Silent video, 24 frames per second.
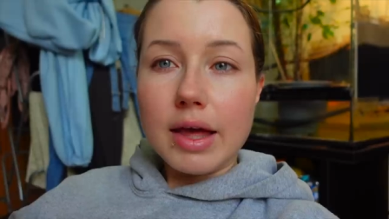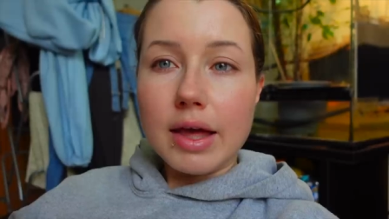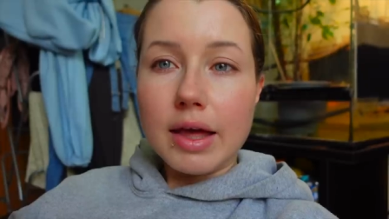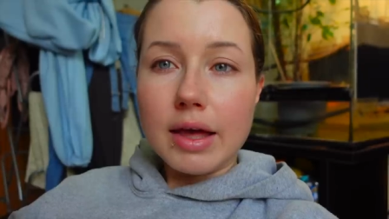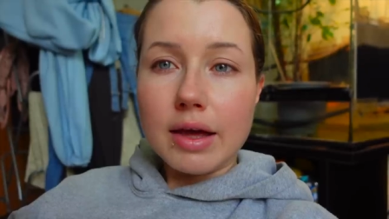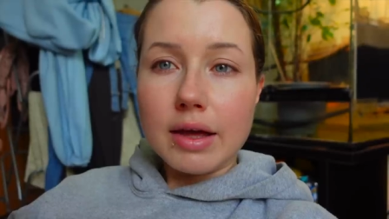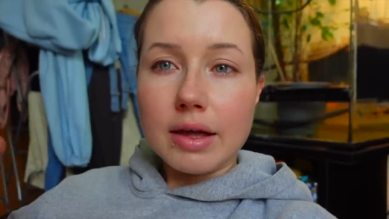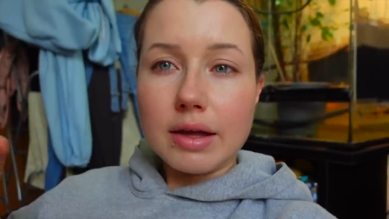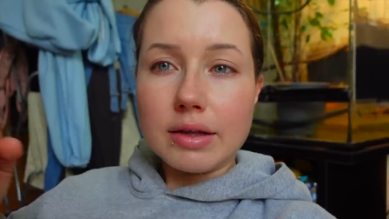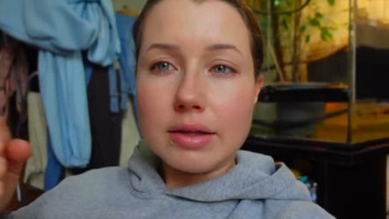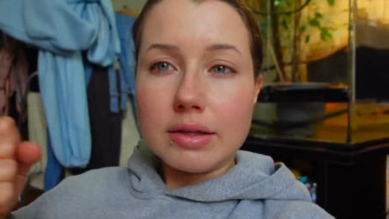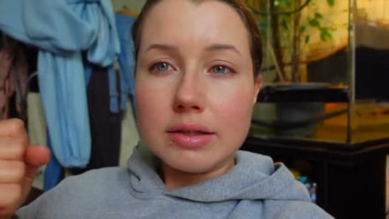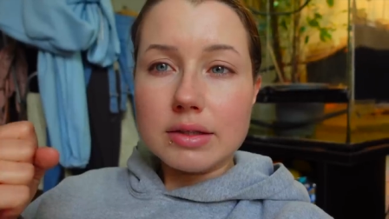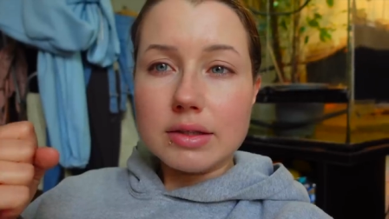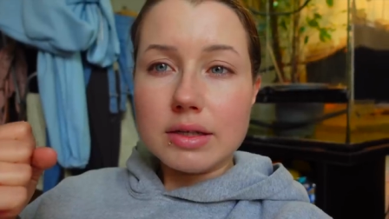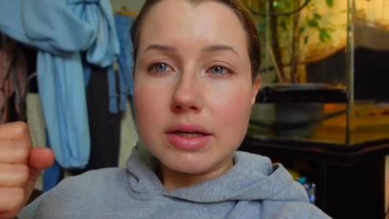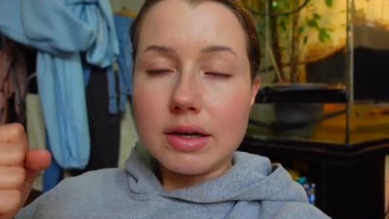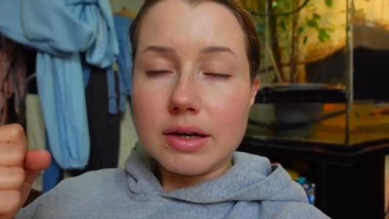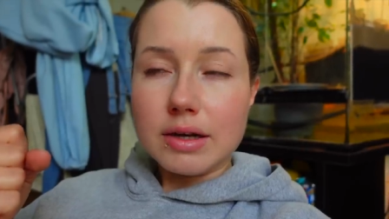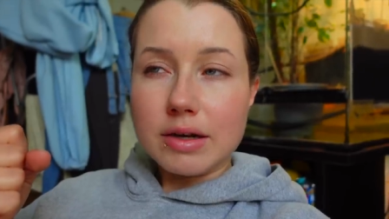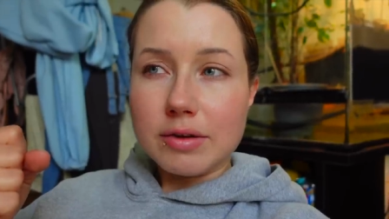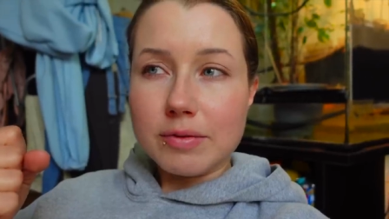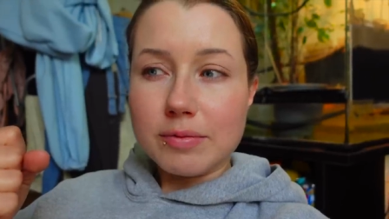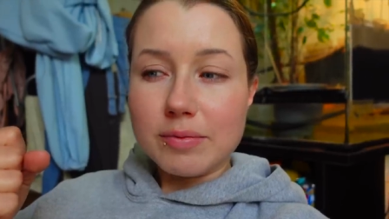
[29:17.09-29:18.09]
And
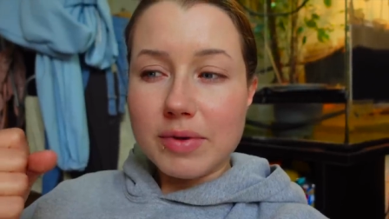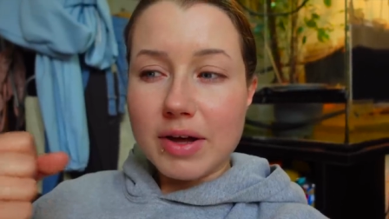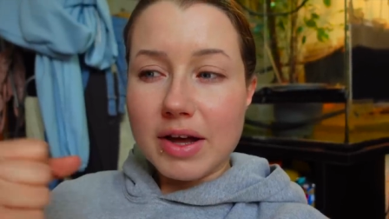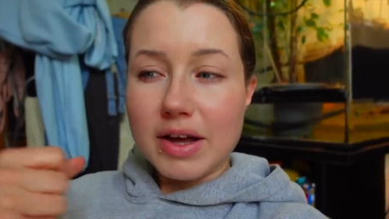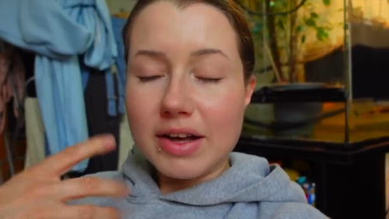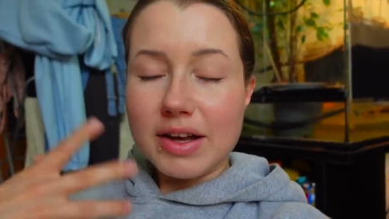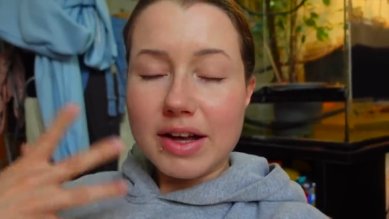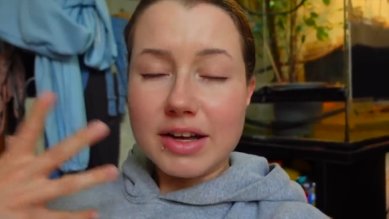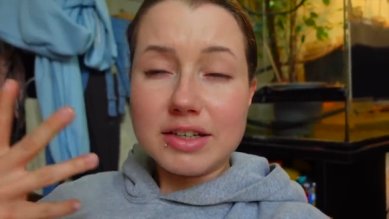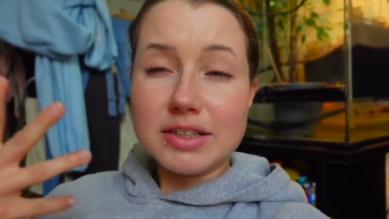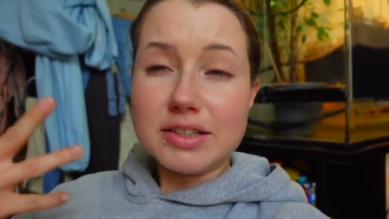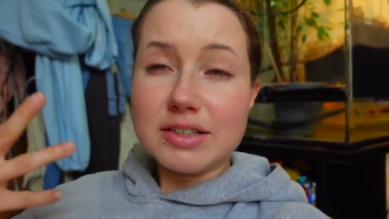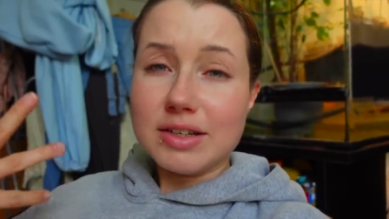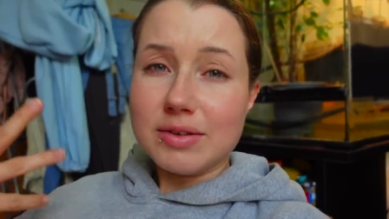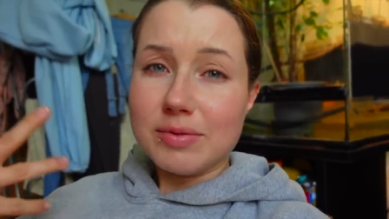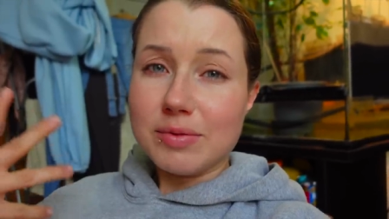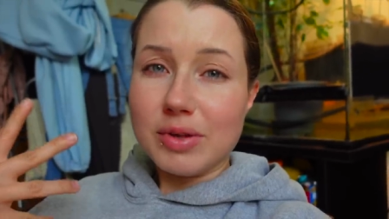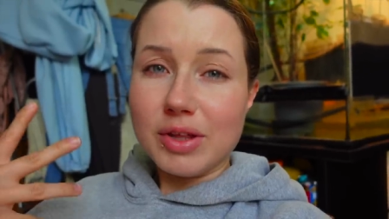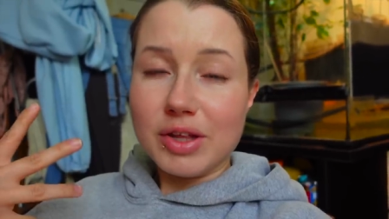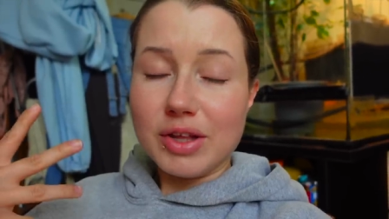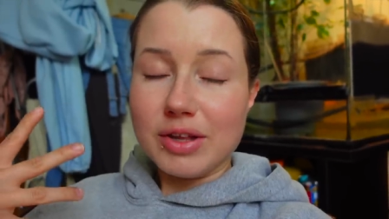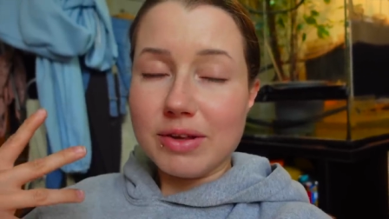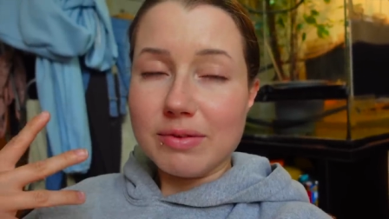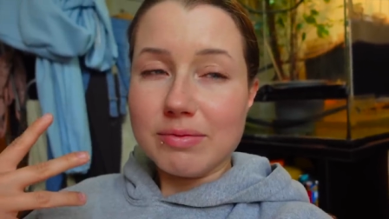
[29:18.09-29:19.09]
um, I just didn't
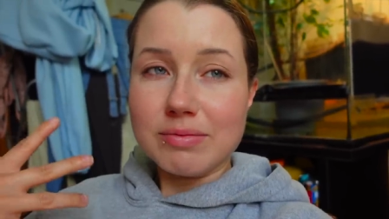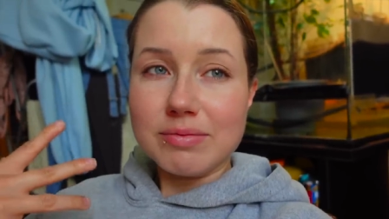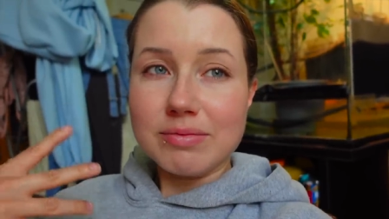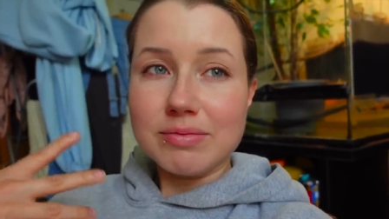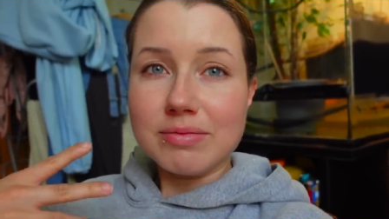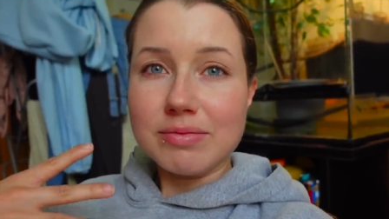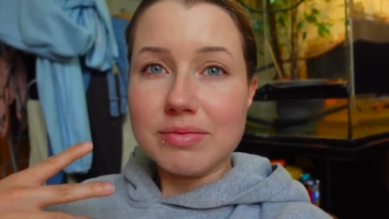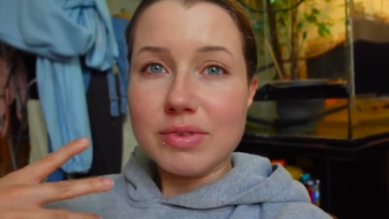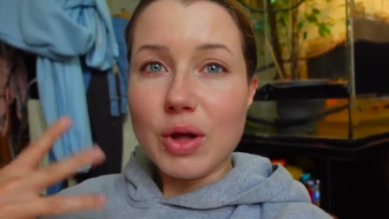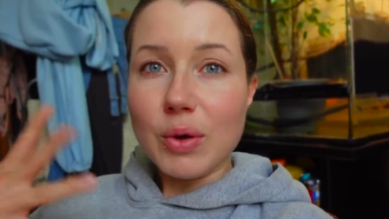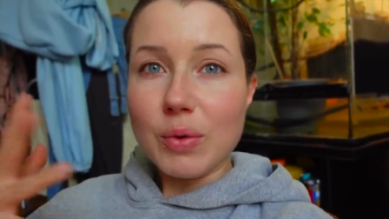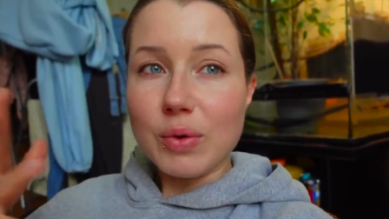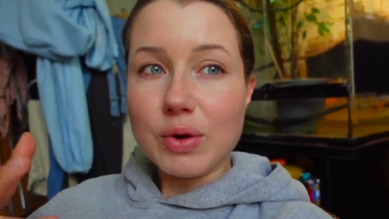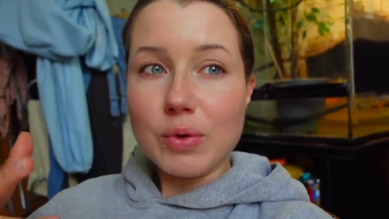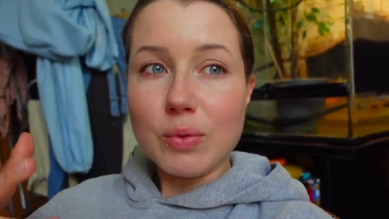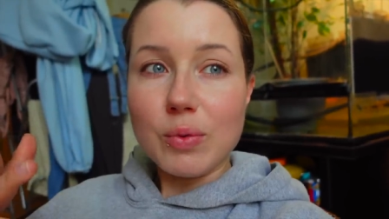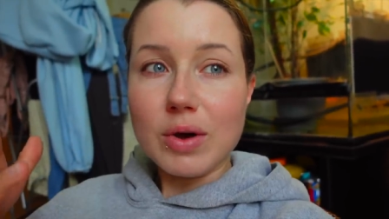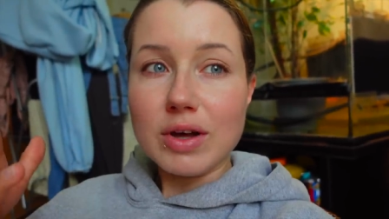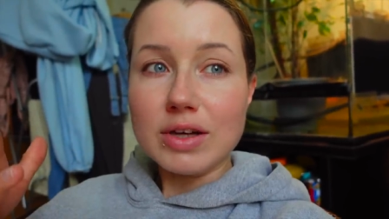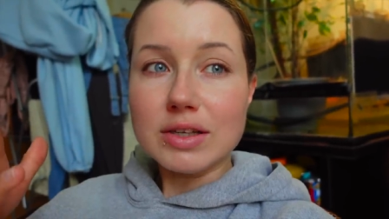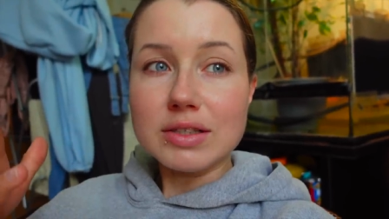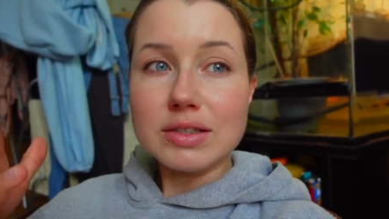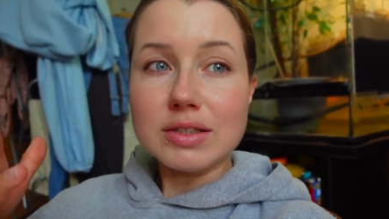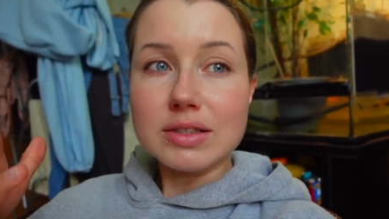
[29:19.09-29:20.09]
really know what it
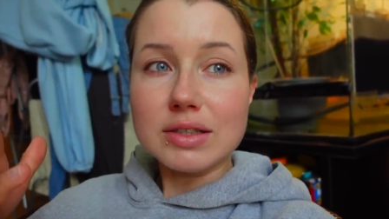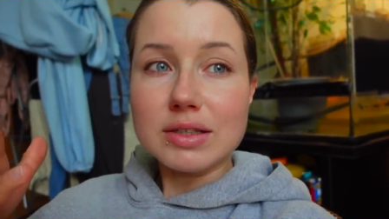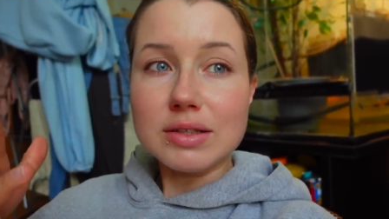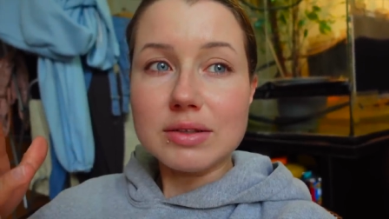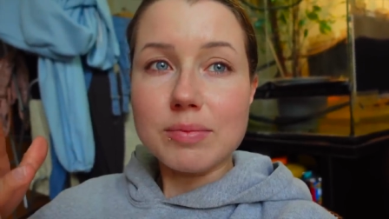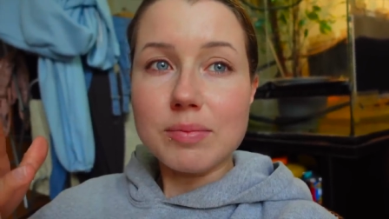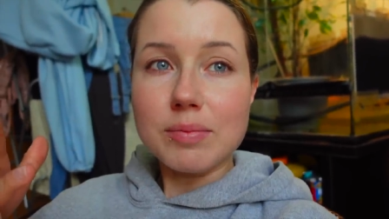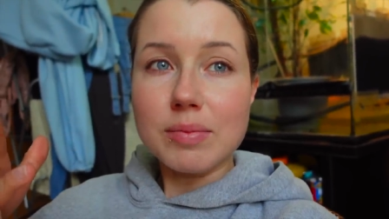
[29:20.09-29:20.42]
was,